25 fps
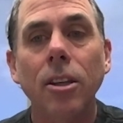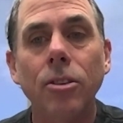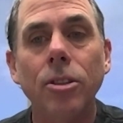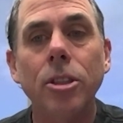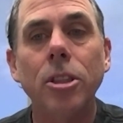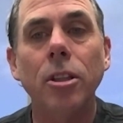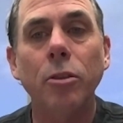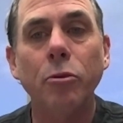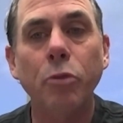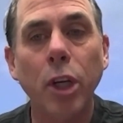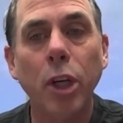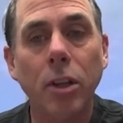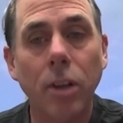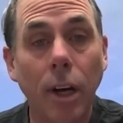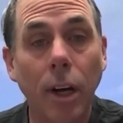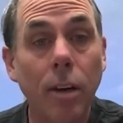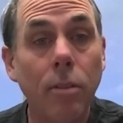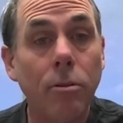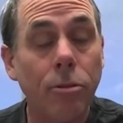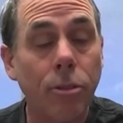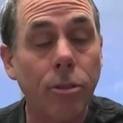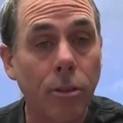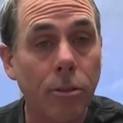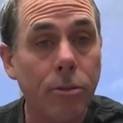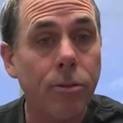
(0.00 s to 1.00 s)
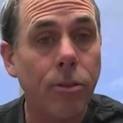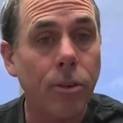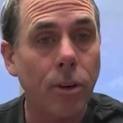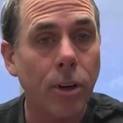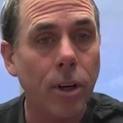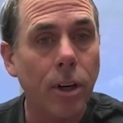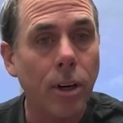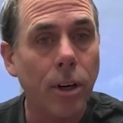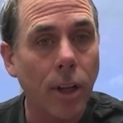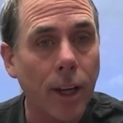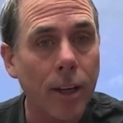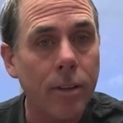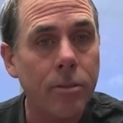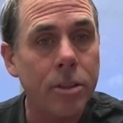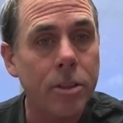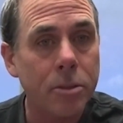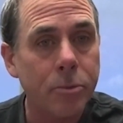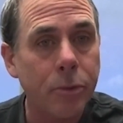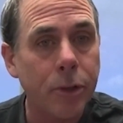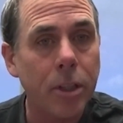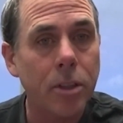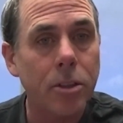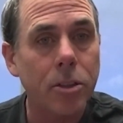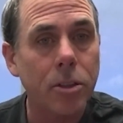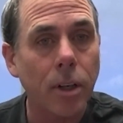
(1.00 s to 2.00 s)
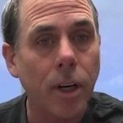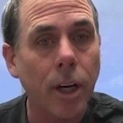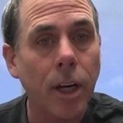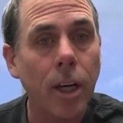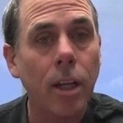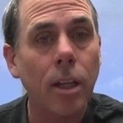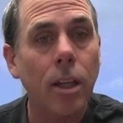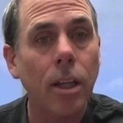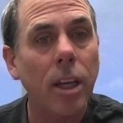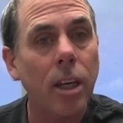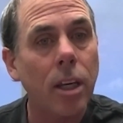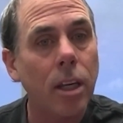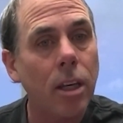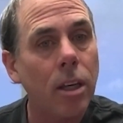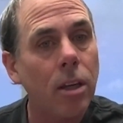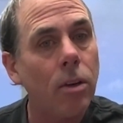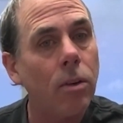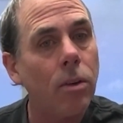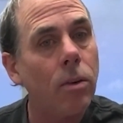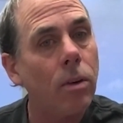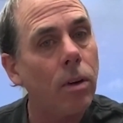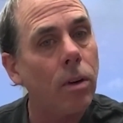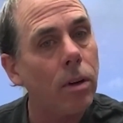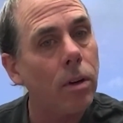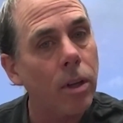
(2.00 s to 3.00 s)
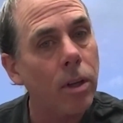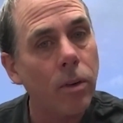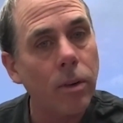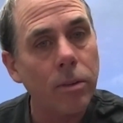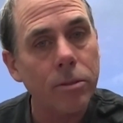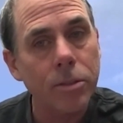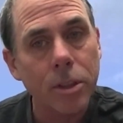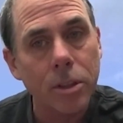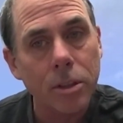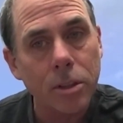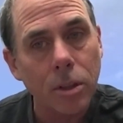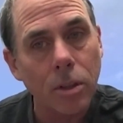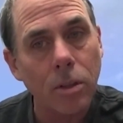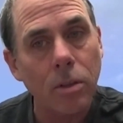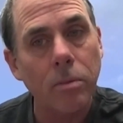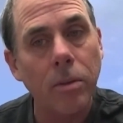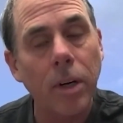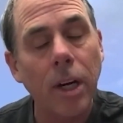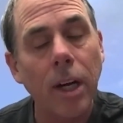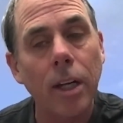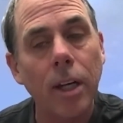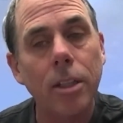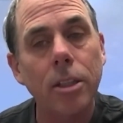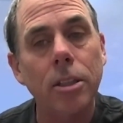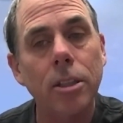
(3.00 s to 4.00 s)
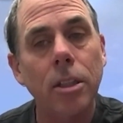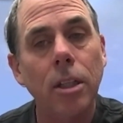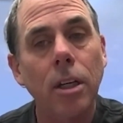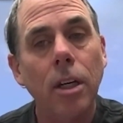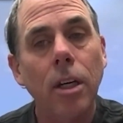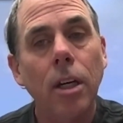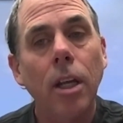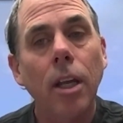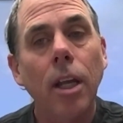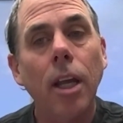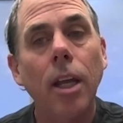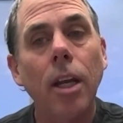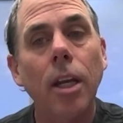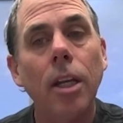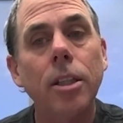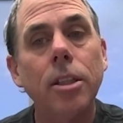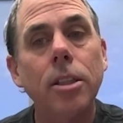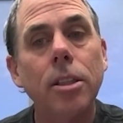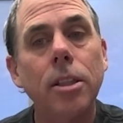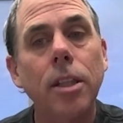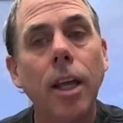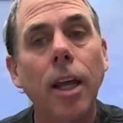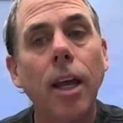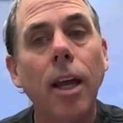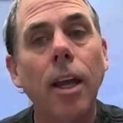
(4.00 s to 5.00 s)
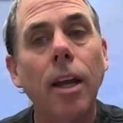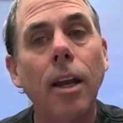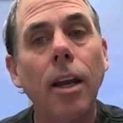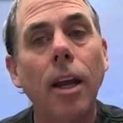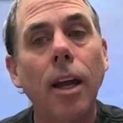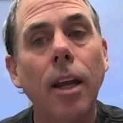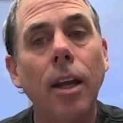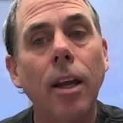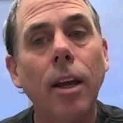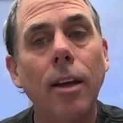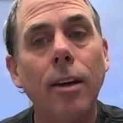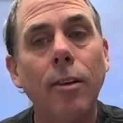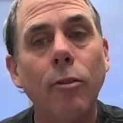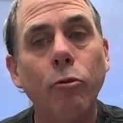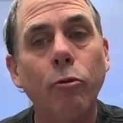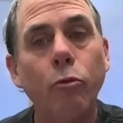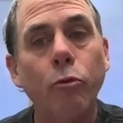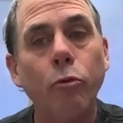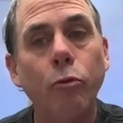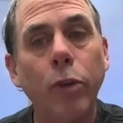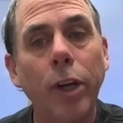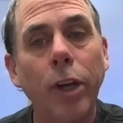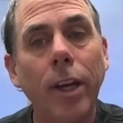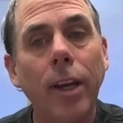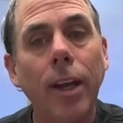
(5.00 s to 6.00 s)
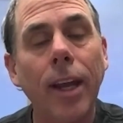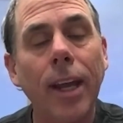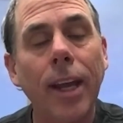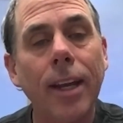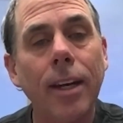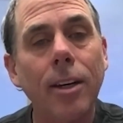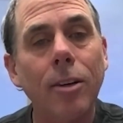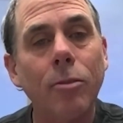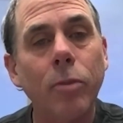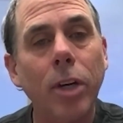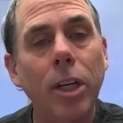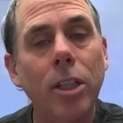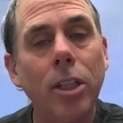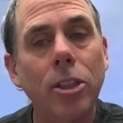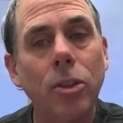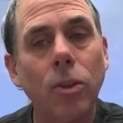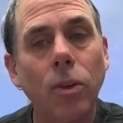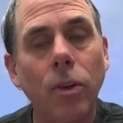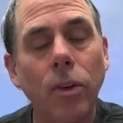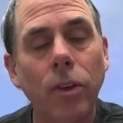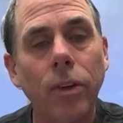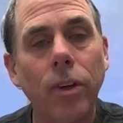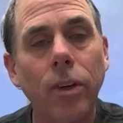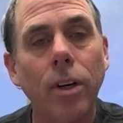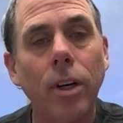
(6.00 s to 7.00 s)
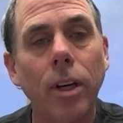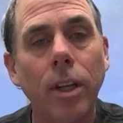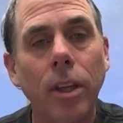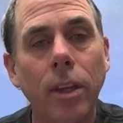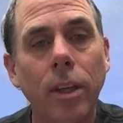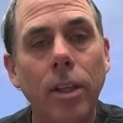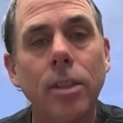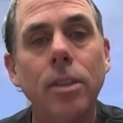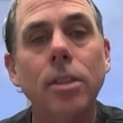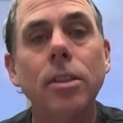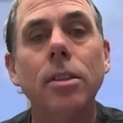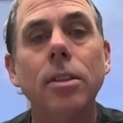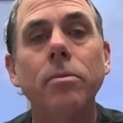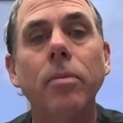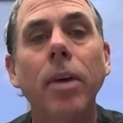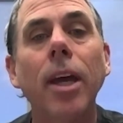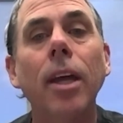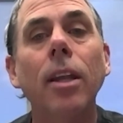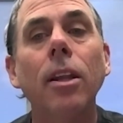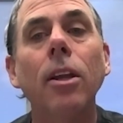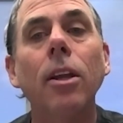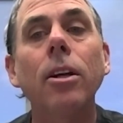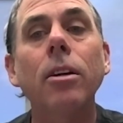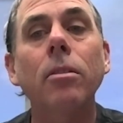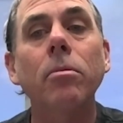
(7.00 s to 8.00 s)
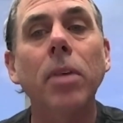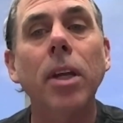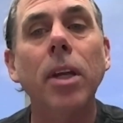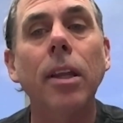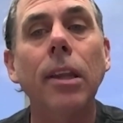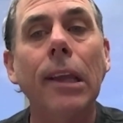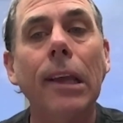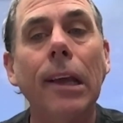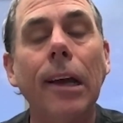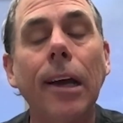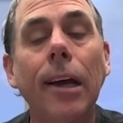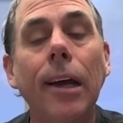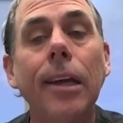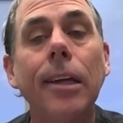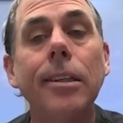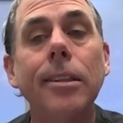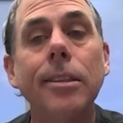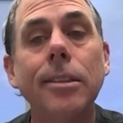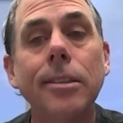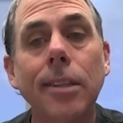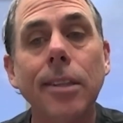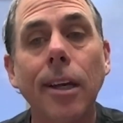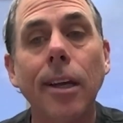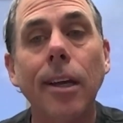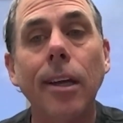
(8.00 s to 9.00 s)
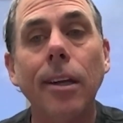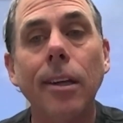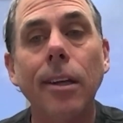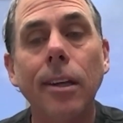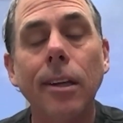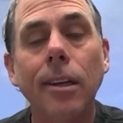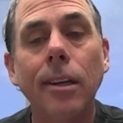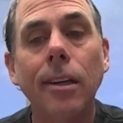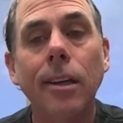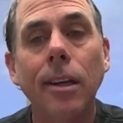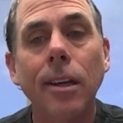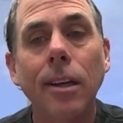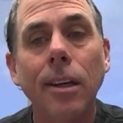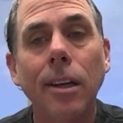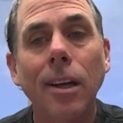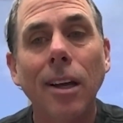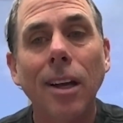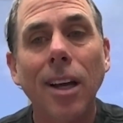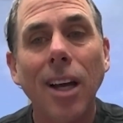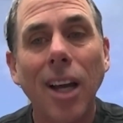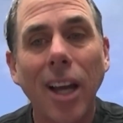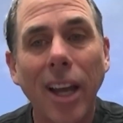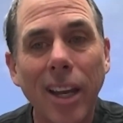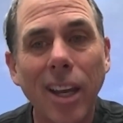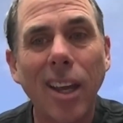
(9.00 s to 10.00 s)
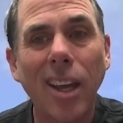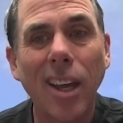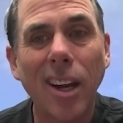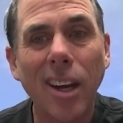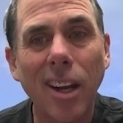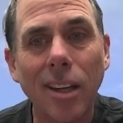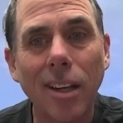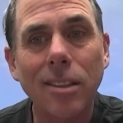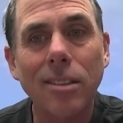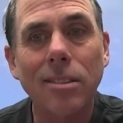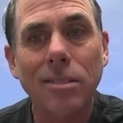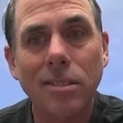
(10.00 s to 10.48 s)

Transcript: should be grateful for your life speech, right? Like you have so much. And instead I got a big hand on my shoulder and this man looked me in the eye and said, I get it.